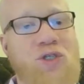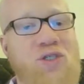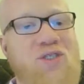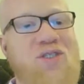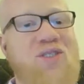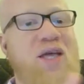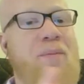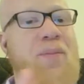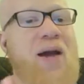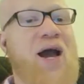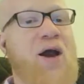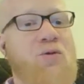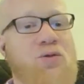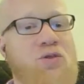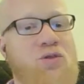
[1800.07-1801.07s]
to step
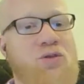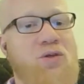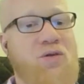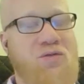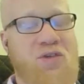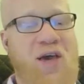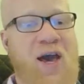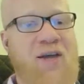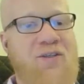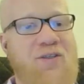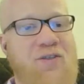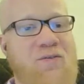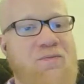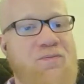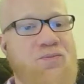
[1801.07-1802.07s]
out of
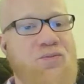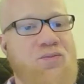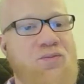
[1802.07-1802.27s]
that